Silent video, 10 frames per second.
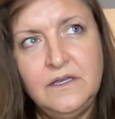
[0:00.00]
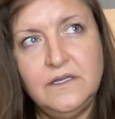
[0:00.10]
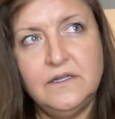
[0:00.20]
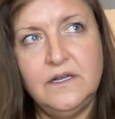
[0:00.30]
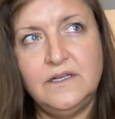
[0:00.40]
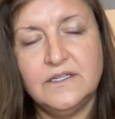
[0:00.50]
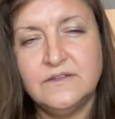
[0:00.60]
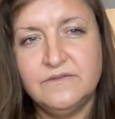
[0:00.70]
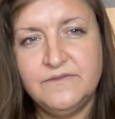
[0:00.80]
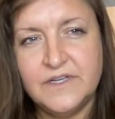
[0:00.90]
it
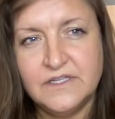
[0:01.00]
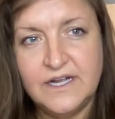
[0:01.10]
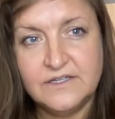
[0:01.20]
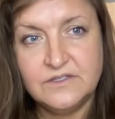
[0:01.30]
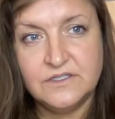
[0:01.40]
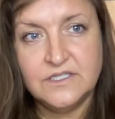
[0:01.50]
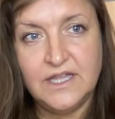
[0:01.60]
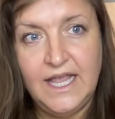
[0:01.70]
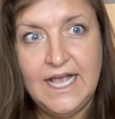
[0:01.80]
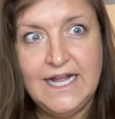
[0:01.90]
doesn't feel natural to
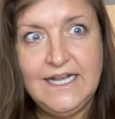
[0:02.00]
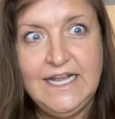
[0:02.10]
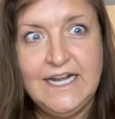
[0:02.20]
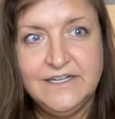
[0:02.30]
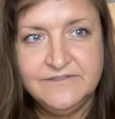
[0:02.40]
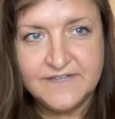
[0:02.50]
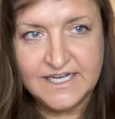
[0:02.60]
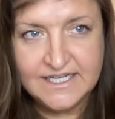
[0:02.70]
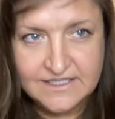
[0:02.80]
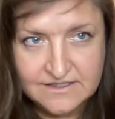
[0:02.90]
like
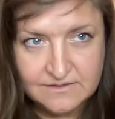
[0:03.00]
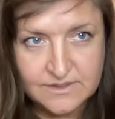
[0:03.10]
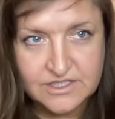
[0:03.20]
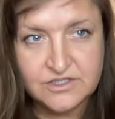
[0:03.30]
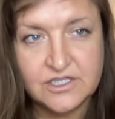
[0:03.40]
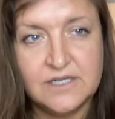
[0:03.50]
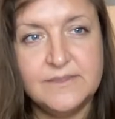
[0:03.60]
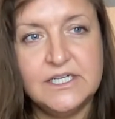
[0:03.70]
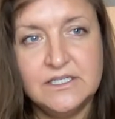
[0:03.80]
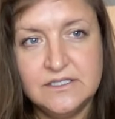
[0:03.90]
identify with
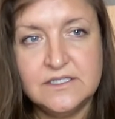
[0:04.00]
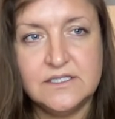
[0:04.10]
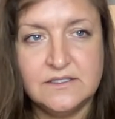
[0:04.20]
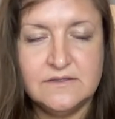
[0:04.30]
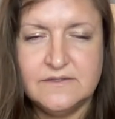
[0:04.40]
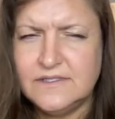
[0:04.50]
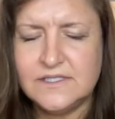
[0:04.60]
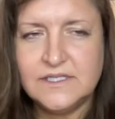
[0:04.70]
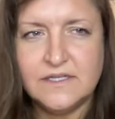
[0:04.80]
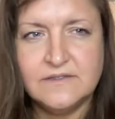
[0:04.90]
trauma, because it
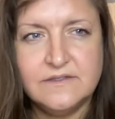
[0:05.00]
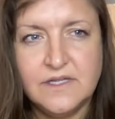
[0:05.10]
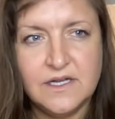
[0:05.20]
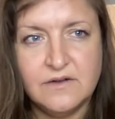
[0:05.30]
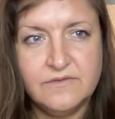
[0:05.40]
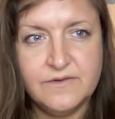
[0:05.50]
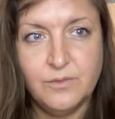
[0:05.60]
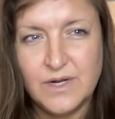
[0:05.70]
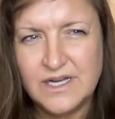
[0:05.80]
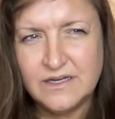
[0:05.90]
does, for
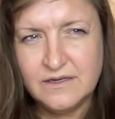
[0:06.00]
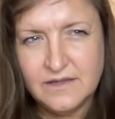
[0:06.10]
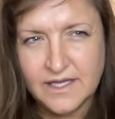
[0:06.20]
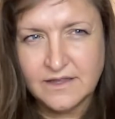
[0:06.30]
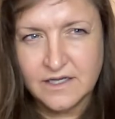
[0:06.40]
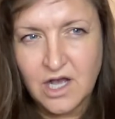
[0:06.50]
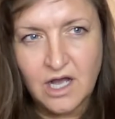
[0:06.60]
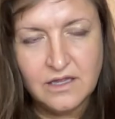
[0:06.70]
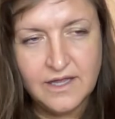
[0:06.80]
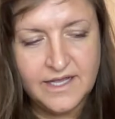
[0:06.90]
what it like
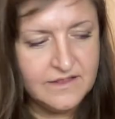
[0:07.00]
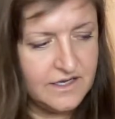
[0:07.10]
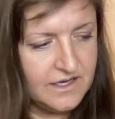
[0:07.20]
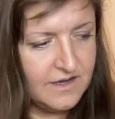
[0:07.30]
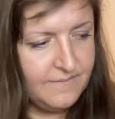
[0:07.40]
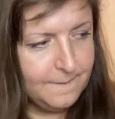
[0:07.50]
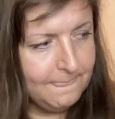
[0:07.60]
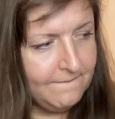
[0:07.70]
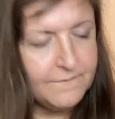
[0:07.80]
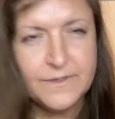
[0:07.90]

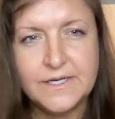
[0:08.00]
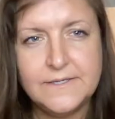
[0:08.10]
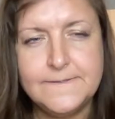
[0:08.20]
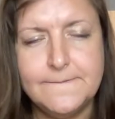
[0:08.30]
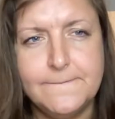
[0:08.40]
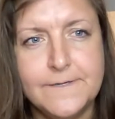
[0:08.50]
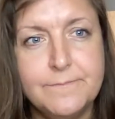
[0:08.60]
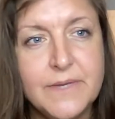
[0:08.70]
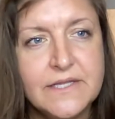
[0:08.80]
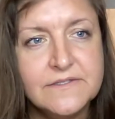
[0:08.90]
like what the word
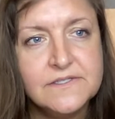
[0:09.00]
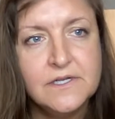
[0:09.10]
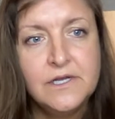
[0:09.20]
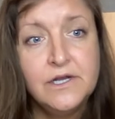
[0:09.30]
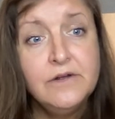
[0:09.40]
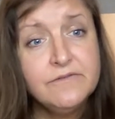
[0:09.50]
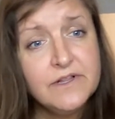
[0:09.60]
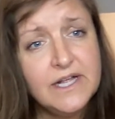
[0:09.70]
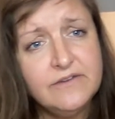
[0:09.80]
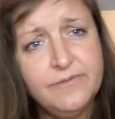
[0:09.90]
means for a
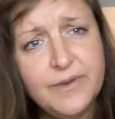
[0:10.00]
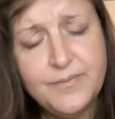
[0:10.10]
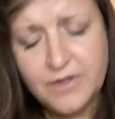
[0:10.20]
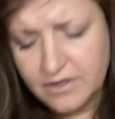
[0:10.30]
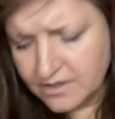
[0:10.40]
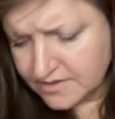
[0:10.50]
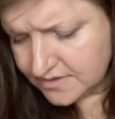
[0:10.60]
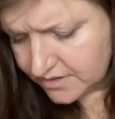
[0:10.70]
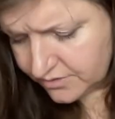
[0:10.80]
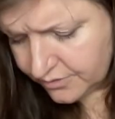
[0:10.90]
lot of people.
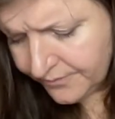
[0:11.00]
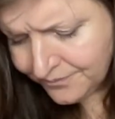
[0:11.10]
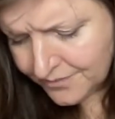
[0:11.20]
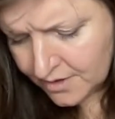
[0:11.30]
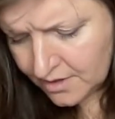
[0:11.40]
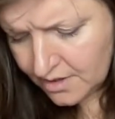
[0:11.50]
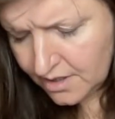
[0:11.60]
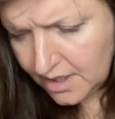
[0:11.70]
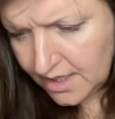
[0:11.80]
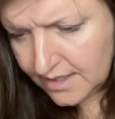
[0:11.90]
So
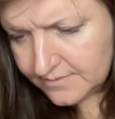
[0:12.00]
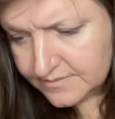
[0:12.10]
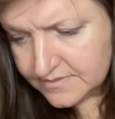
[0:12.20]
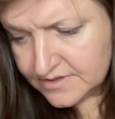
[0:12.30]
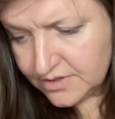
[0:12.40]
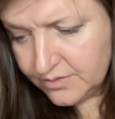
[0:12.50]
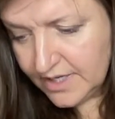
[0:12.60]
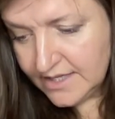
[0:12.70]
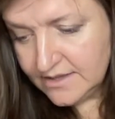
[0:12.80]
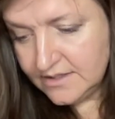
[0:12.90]
in
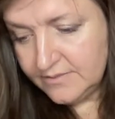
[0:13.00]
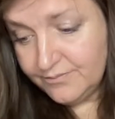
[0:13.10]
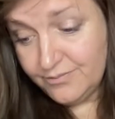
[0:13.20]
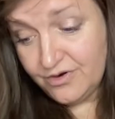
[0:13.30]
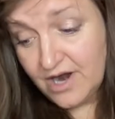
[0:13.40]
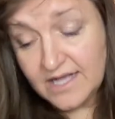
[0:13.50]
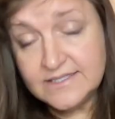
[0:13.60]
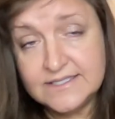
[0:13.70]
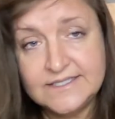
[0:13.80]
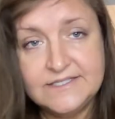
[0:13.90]
the
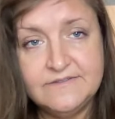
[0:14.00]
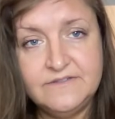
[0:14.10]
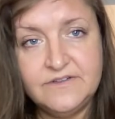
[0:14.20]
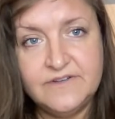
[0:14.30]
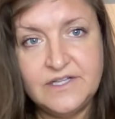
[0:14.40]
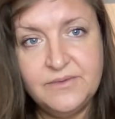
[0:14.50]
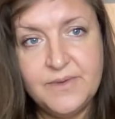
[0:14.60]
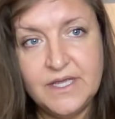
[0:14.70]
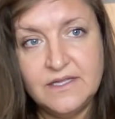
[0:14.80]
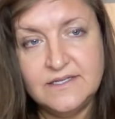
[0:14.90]
process of
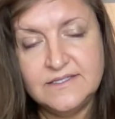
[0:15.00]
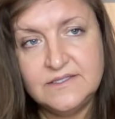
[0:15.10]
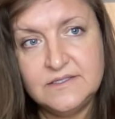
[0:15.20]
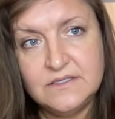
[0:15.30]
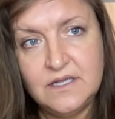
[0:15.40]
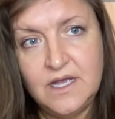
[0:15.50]
developing this,